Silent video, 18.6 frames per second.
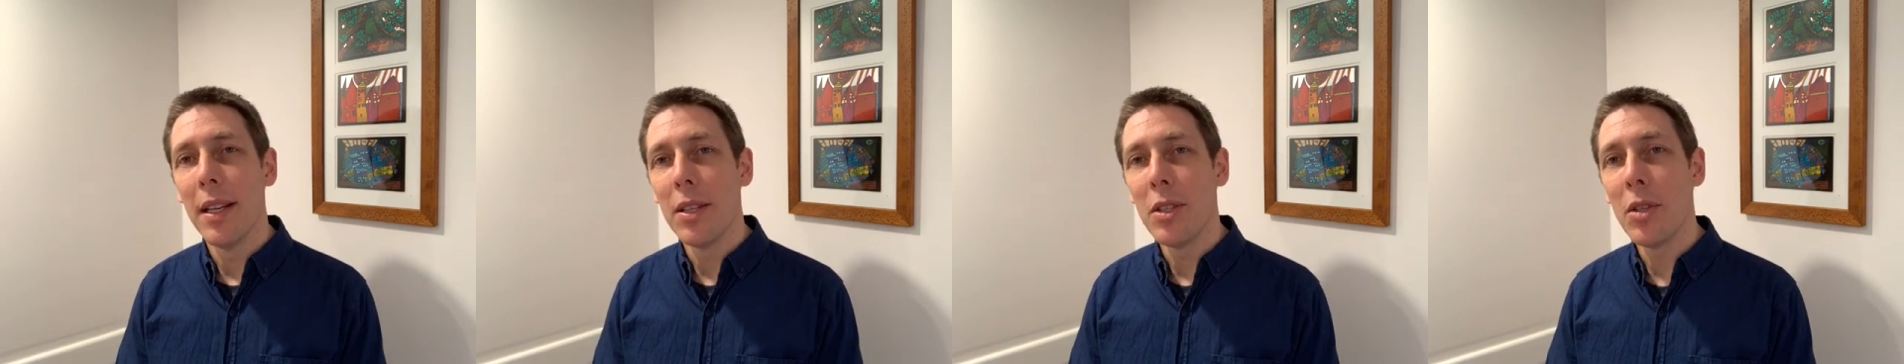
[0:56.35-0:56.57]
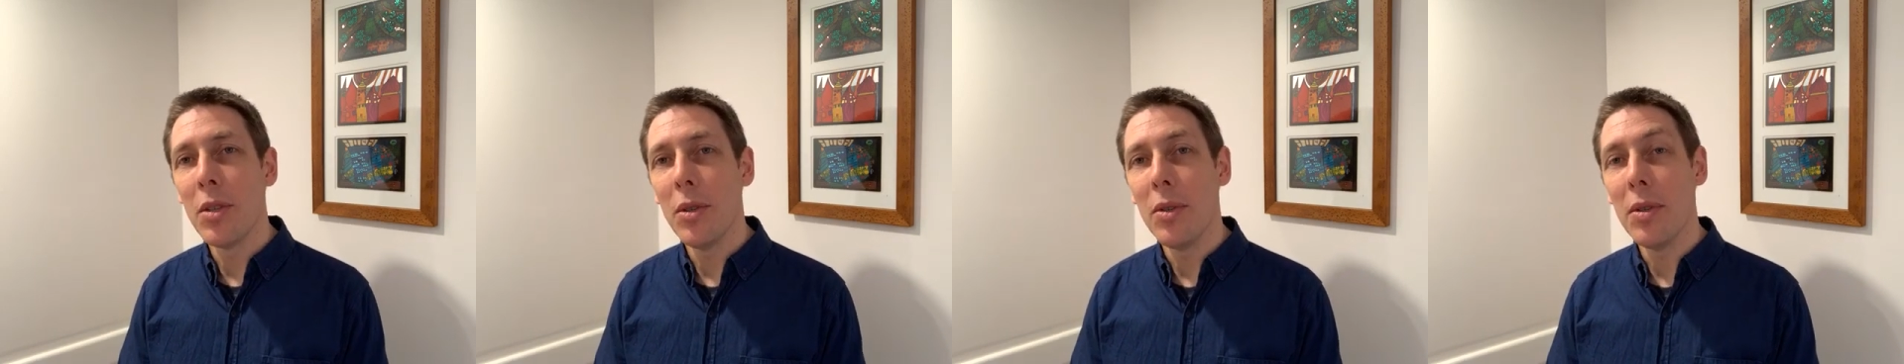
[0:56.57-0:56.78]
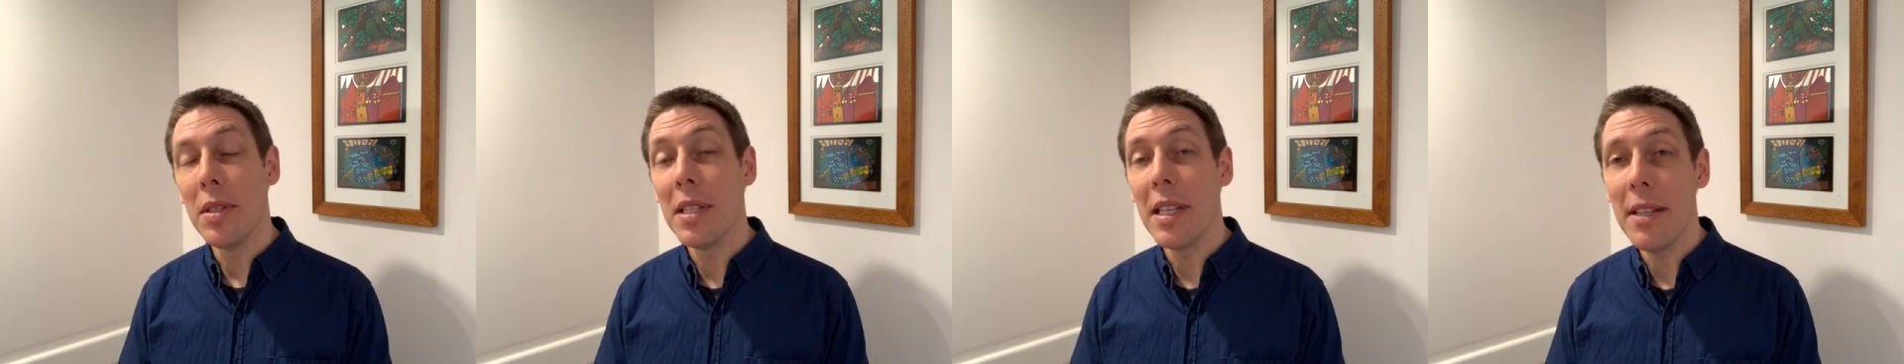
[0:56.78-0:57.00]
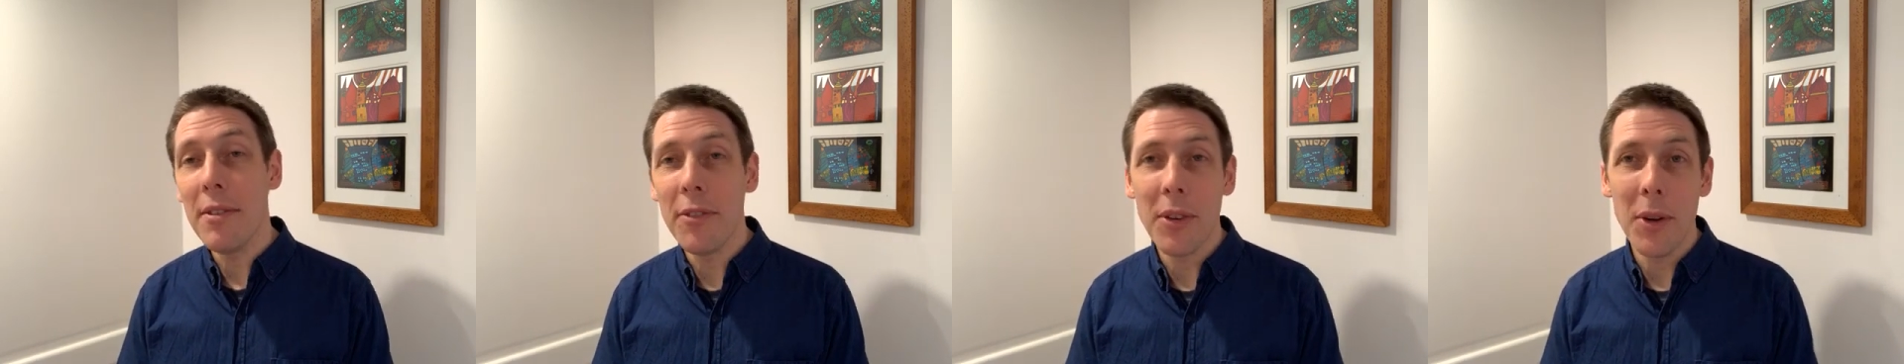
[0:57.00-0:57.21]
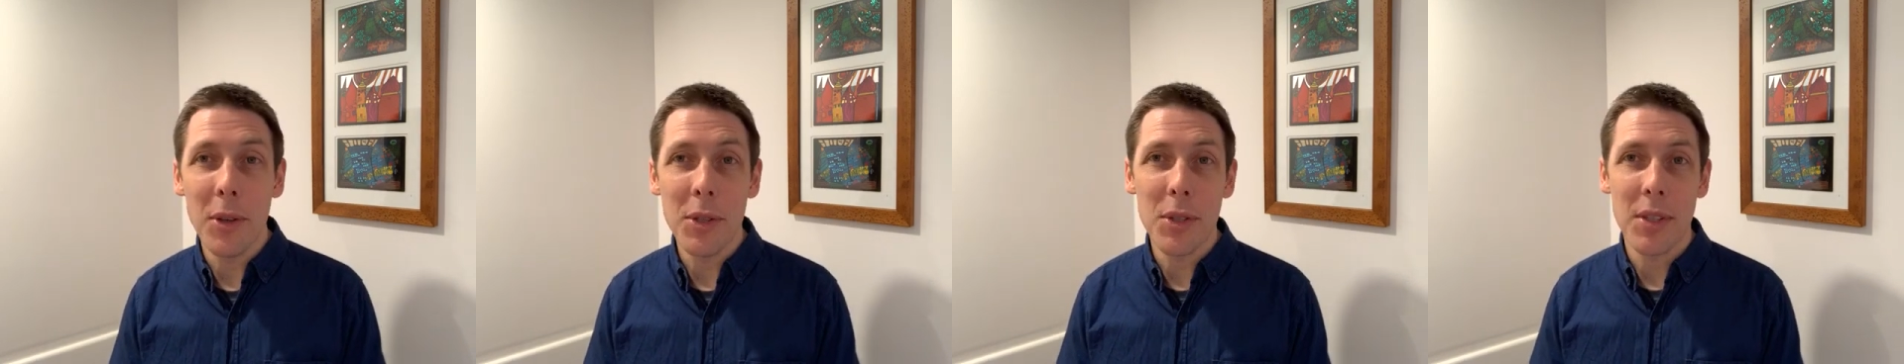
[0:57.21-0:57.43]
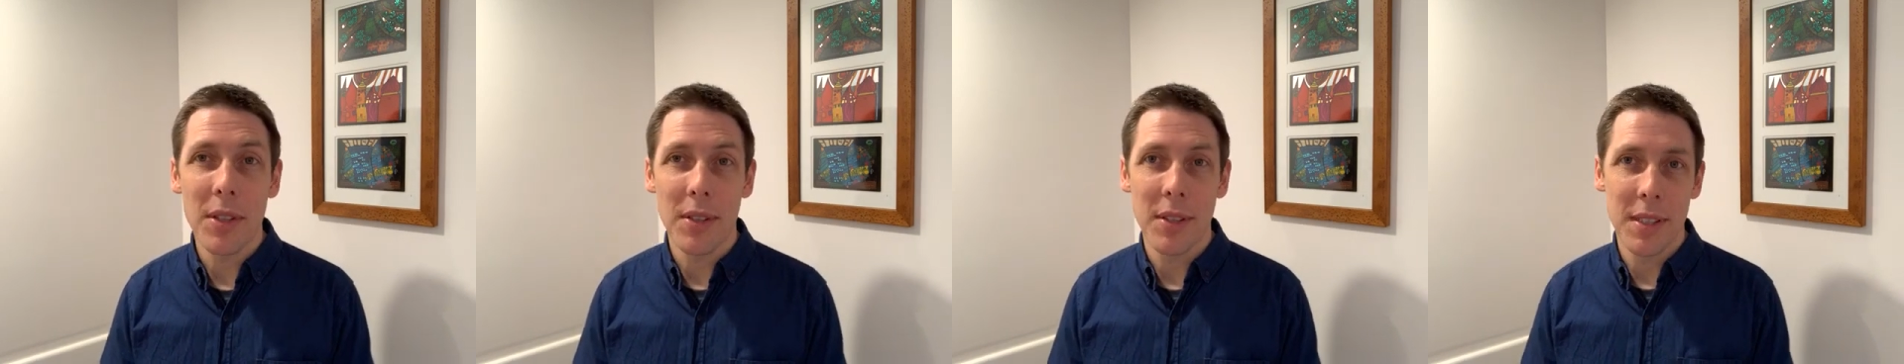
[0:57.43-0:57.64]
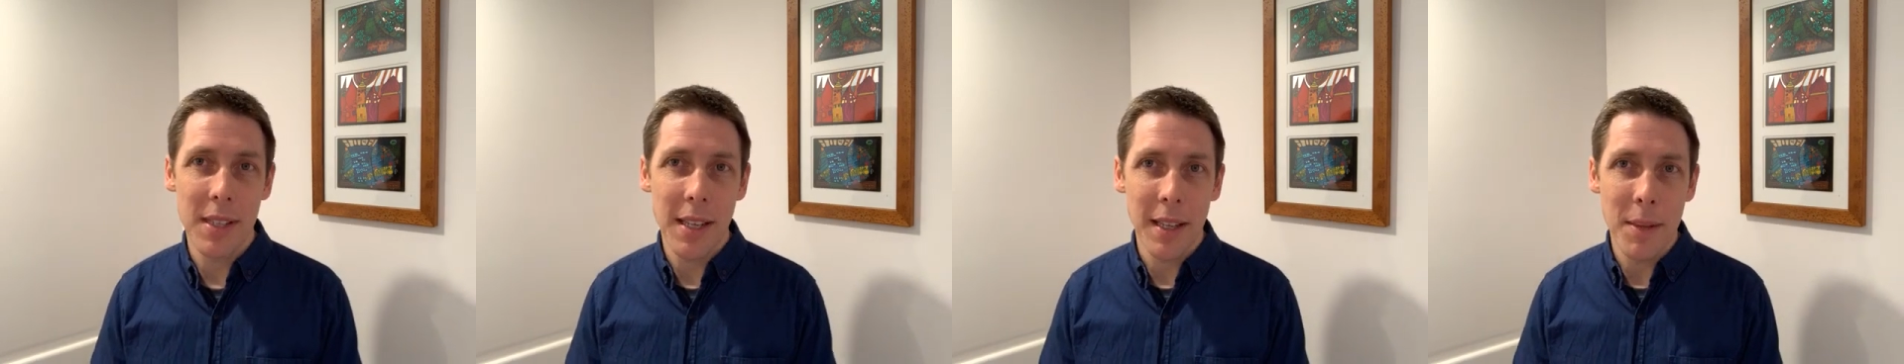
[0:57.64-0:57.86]
to defrost
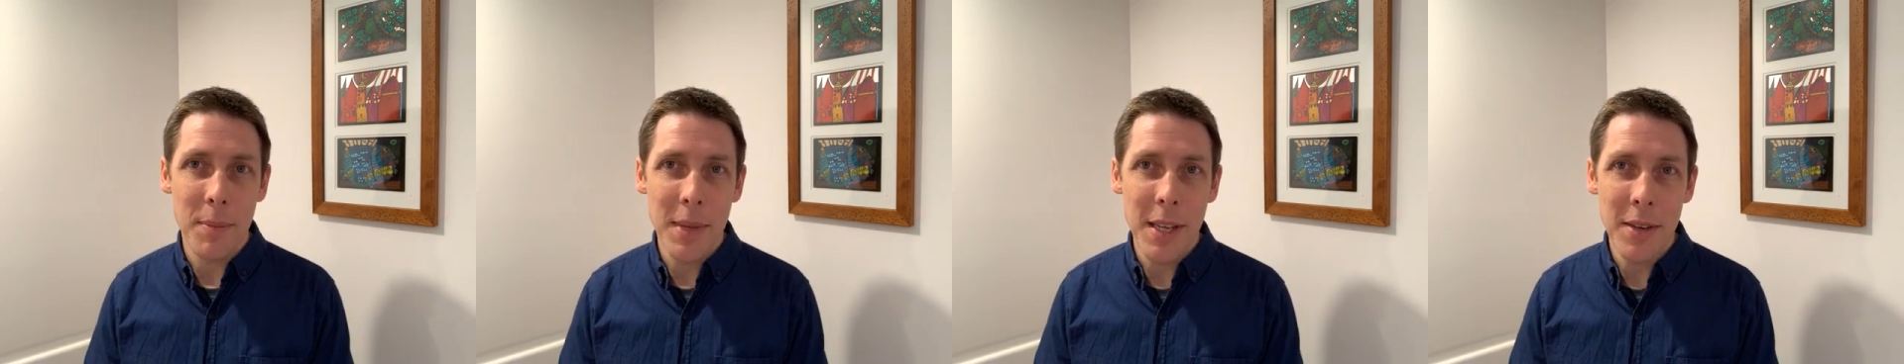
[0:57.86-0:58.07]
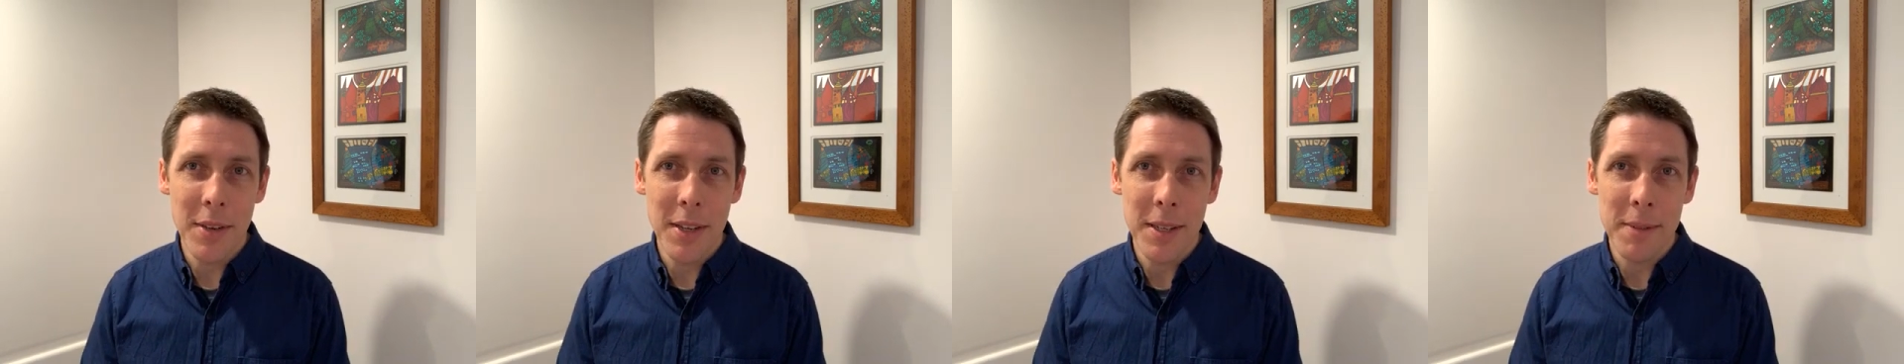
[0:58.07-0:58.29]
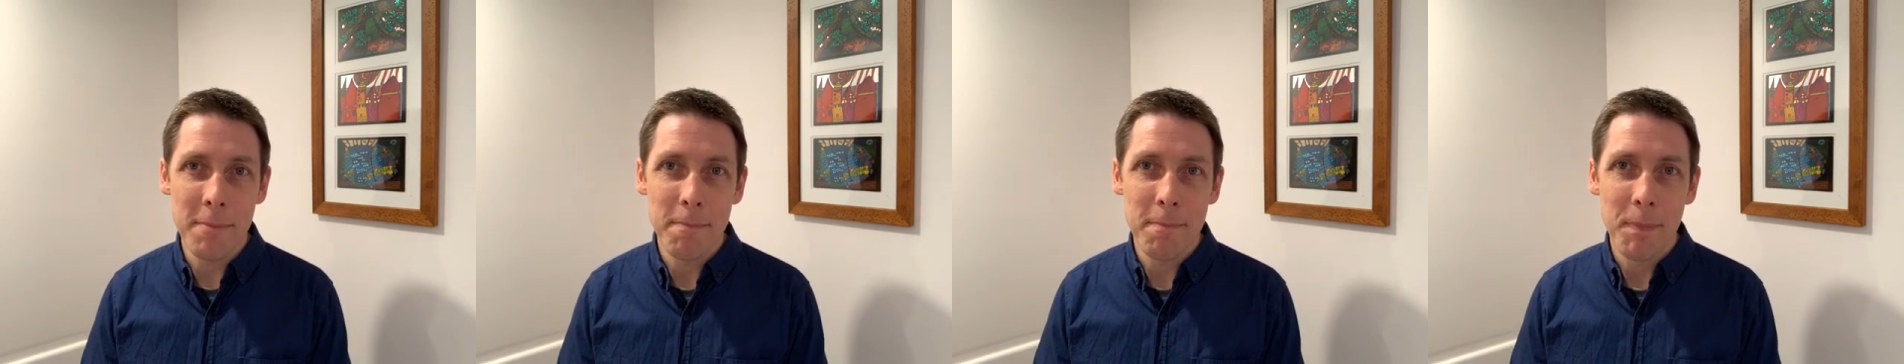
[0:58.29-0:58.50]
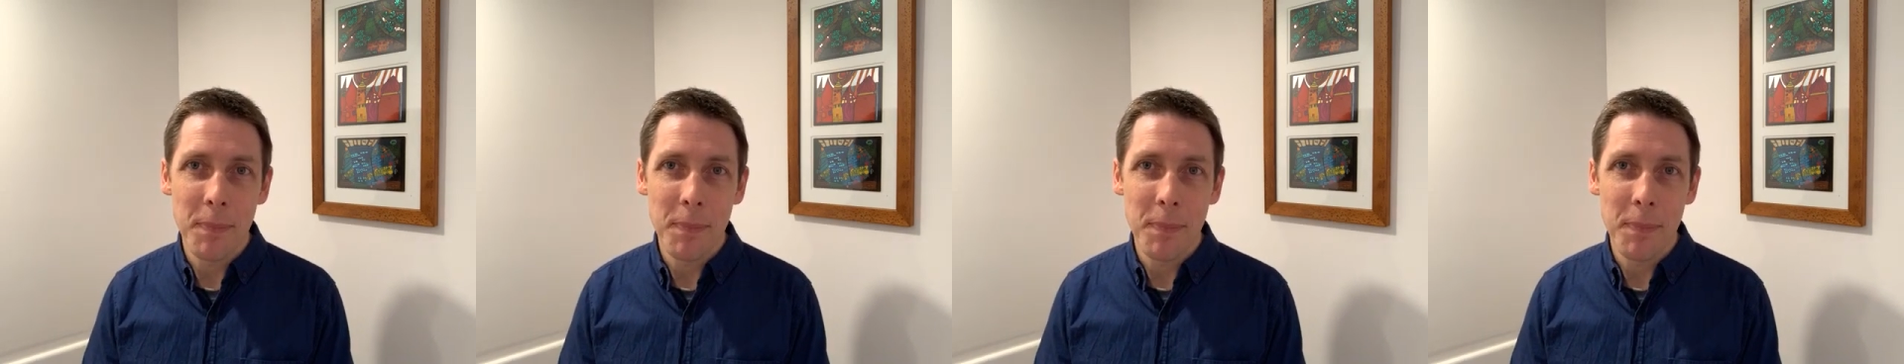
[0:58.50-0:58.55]
the Delamerian.